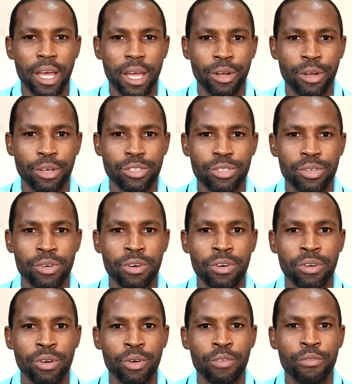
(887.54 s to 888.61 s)
and
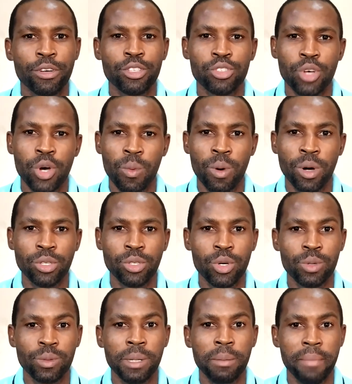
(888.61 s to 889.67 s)
also look for someone
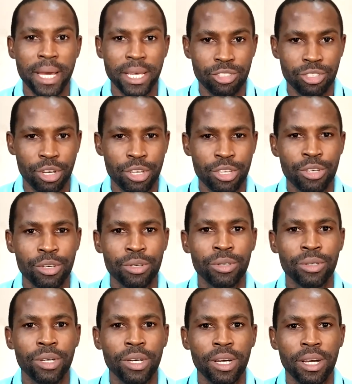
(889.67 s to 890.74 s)
who will mentor you
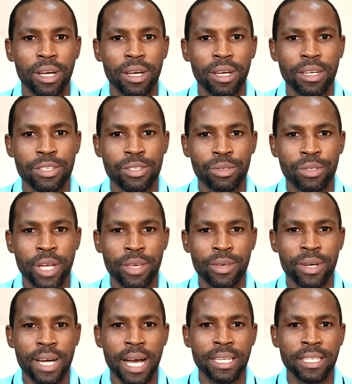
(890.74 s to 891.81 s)
so that
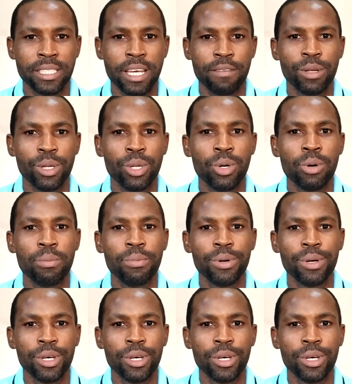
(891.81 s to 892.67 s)
you can develop